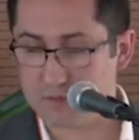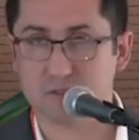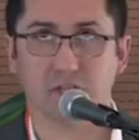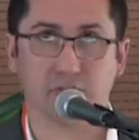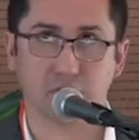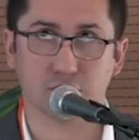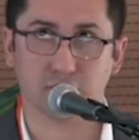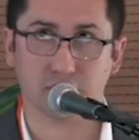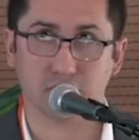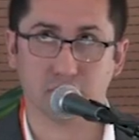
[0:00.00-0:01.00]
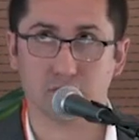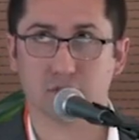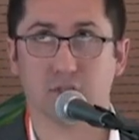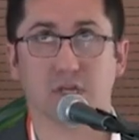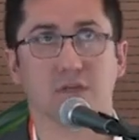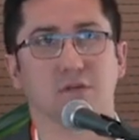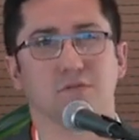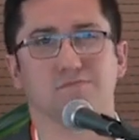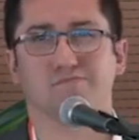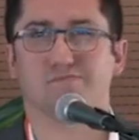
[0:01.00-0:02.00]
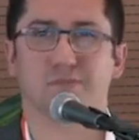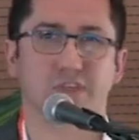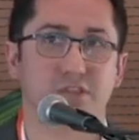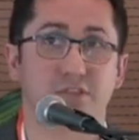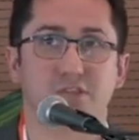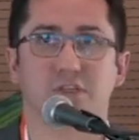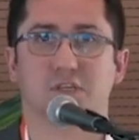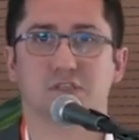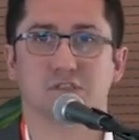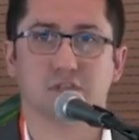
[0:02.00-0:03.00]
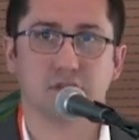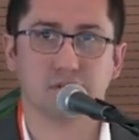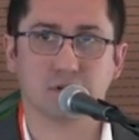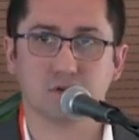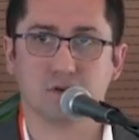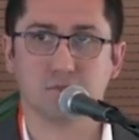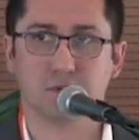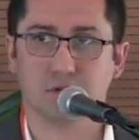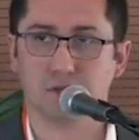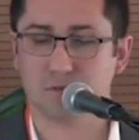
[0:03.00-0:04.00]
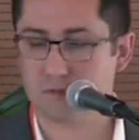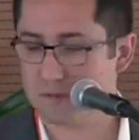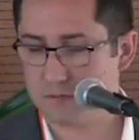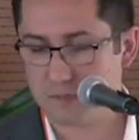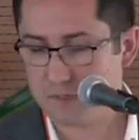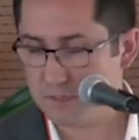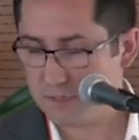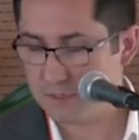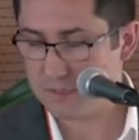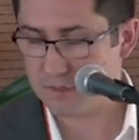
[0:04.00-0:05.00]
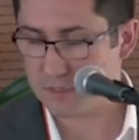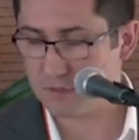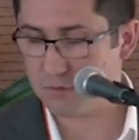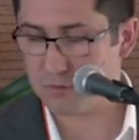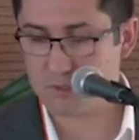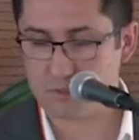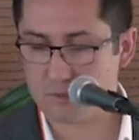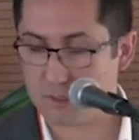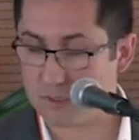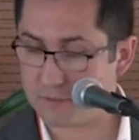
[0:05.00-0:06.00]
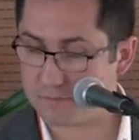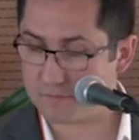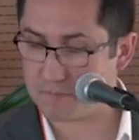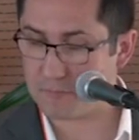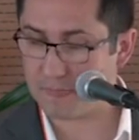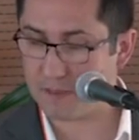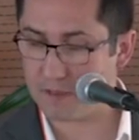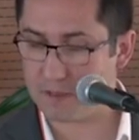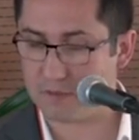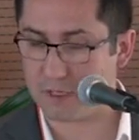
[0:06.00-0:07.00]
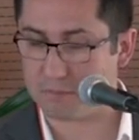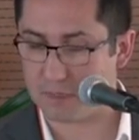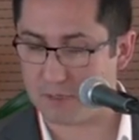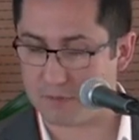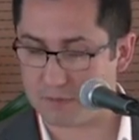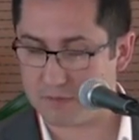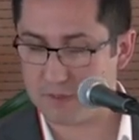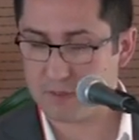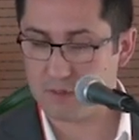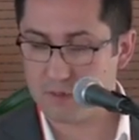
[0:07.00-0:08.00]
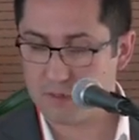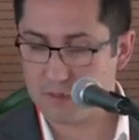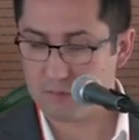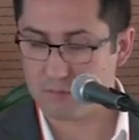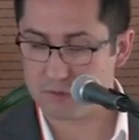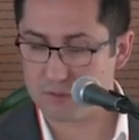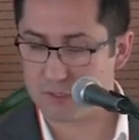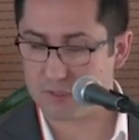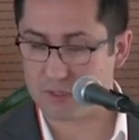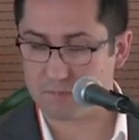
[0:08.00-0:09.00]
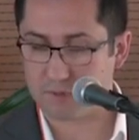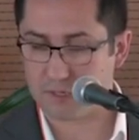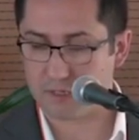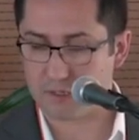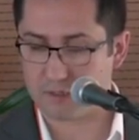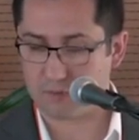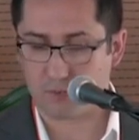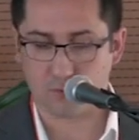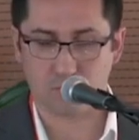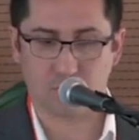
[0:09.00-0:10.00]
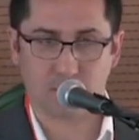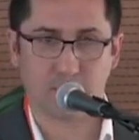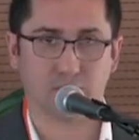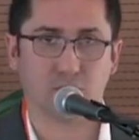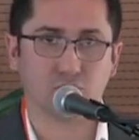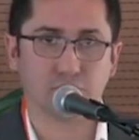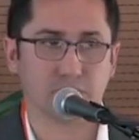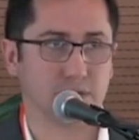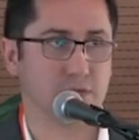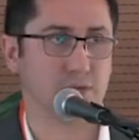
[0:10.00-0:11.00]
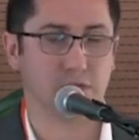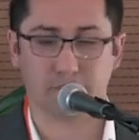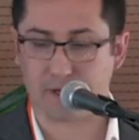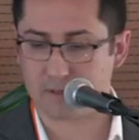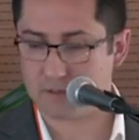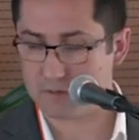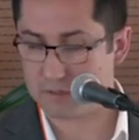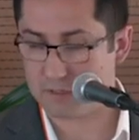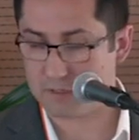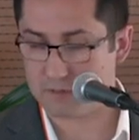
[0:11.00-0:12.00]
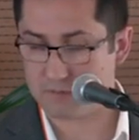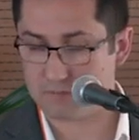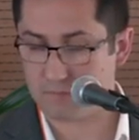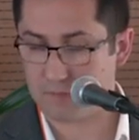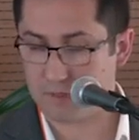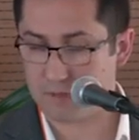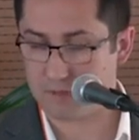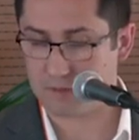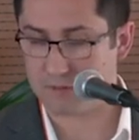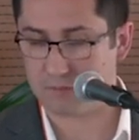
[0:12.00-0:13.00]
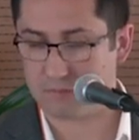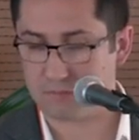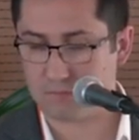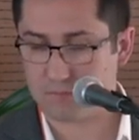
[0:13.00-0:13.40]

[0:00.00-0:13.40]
Servicios Andinos is like an external company that do this, and they pay, but mostly they pay through a document in the bank, and